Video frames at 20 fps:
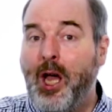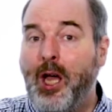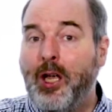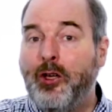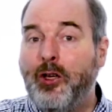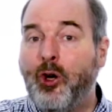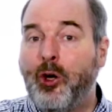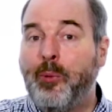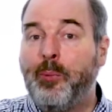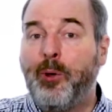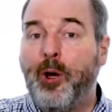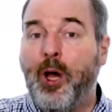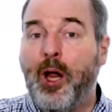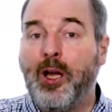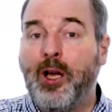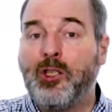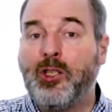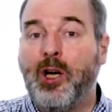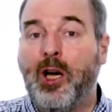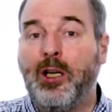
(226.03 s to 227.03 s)
your
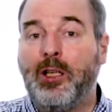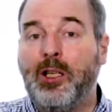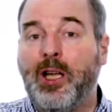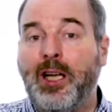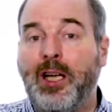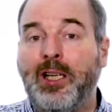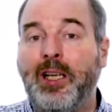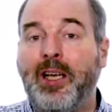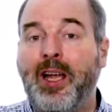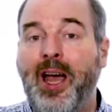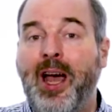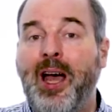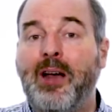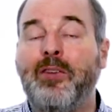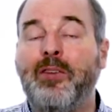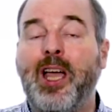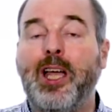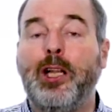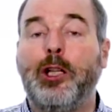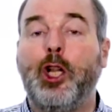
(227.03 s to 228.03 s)
products are likely to have
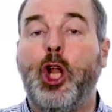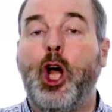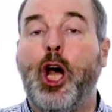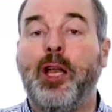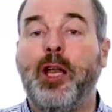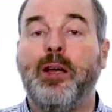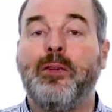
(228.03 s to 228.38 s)
a lot